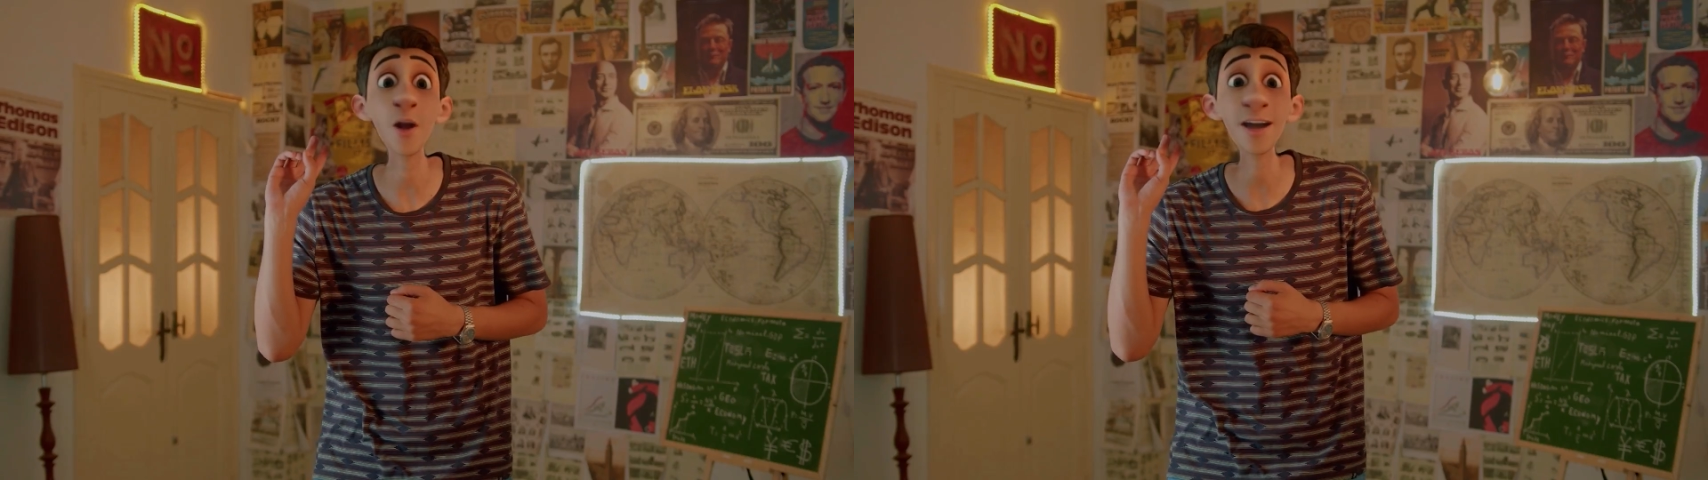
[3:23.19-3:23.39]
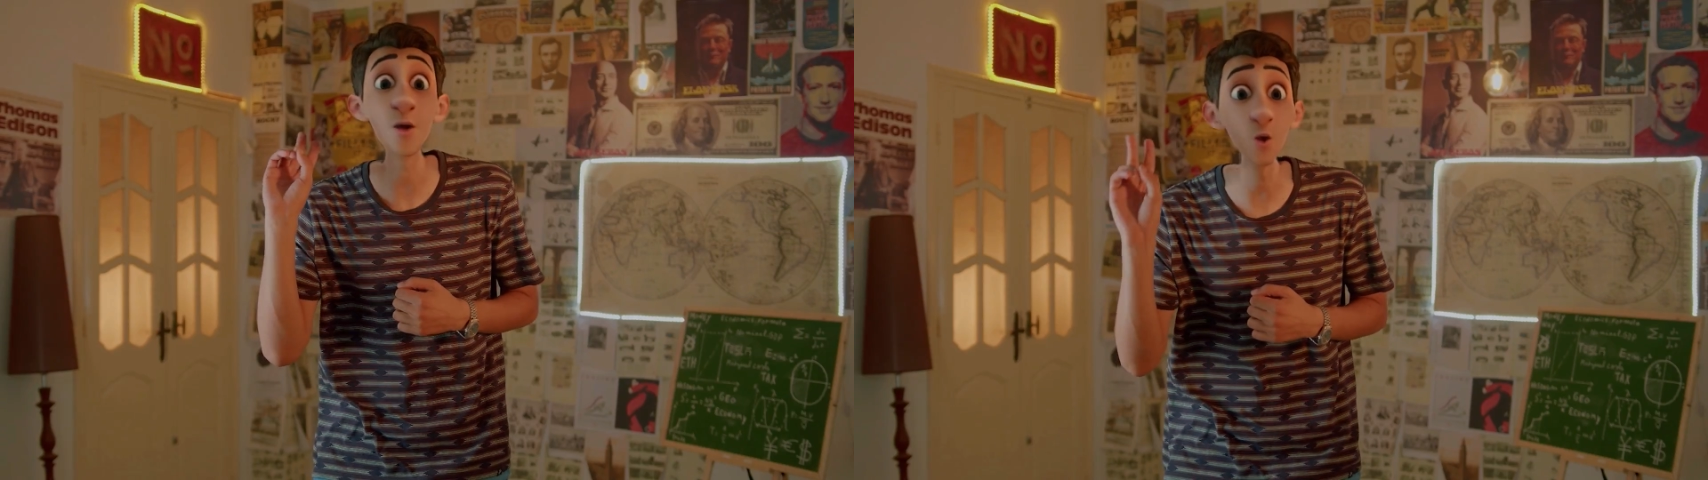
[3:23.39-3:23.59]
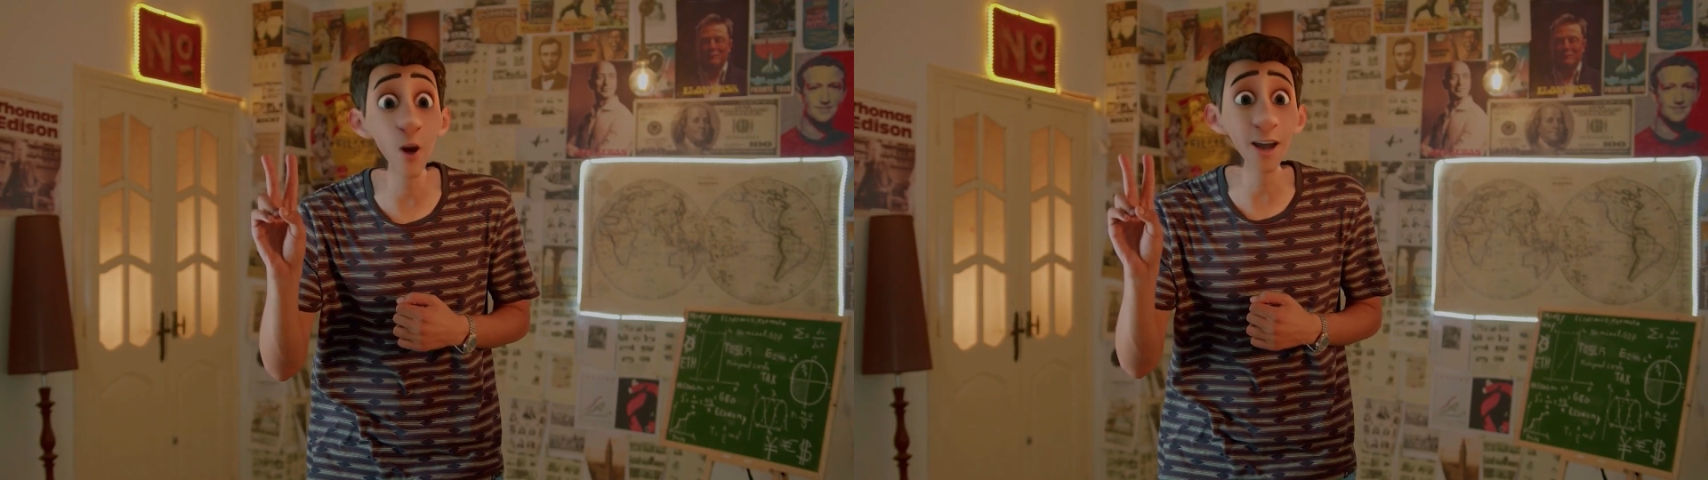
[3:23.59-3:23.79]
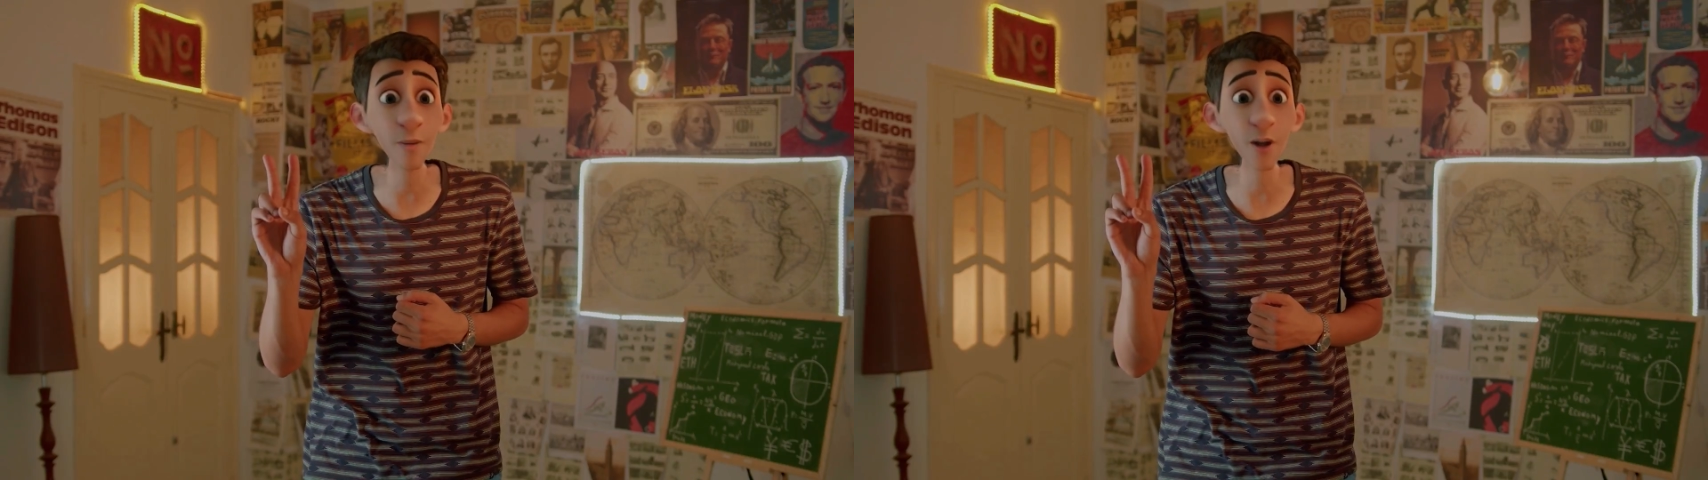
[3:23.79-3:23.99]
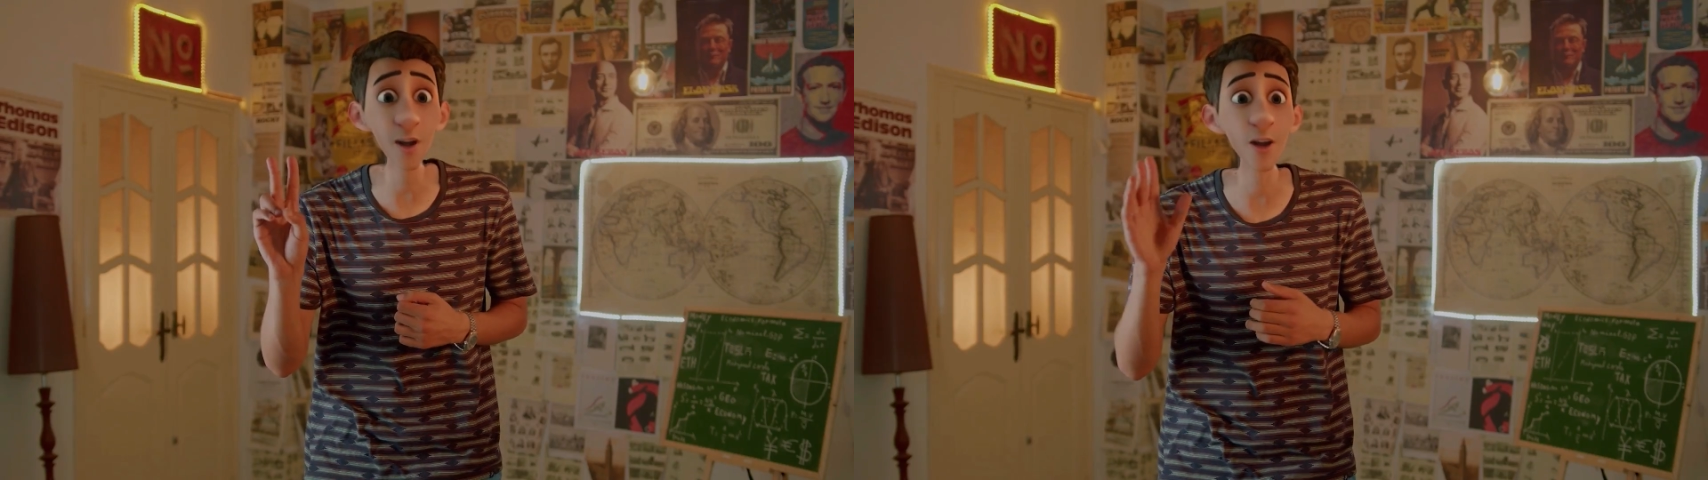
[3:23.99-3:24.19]
only
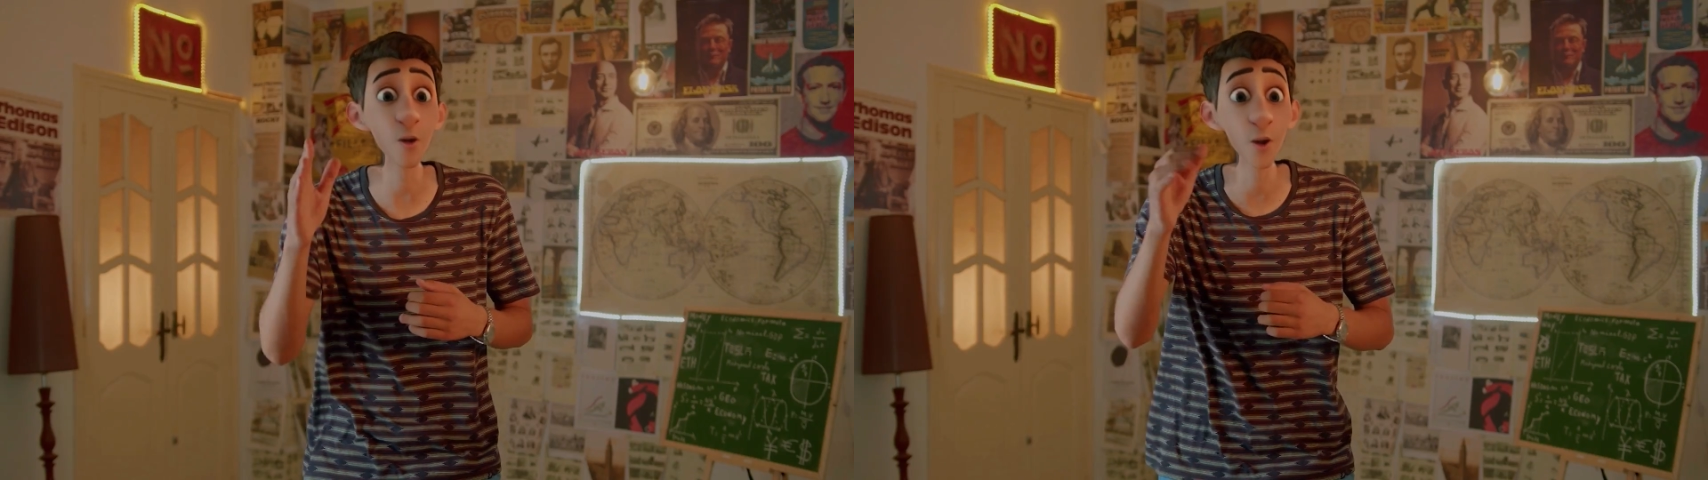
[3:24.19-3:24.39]
20% of the